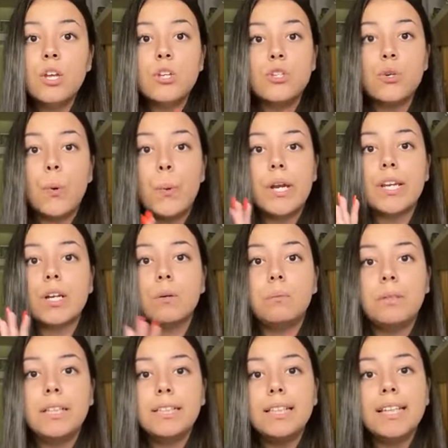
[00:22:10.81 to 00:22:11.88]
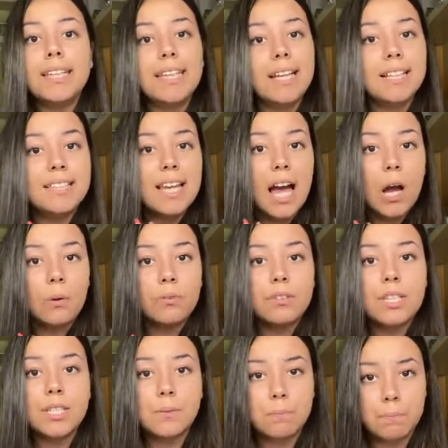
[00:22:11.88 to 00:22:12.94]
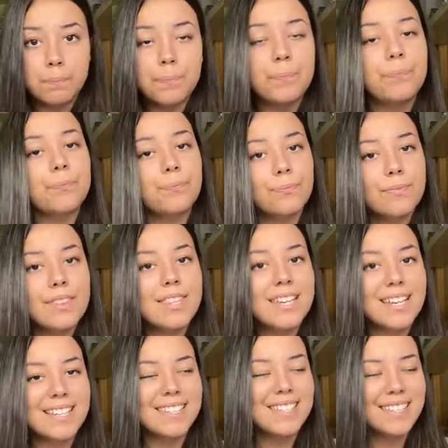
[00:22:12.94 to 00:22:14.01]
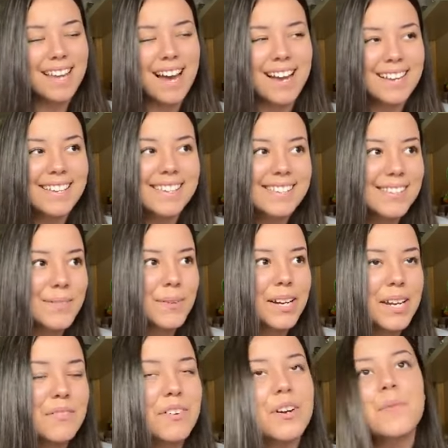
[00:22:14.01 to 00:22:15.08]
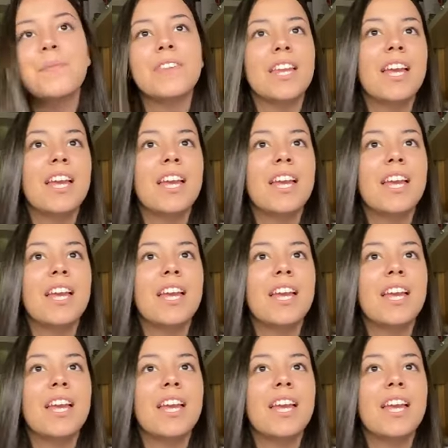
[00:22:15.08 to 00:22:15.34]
so it completely kicked out these these guys, whatever.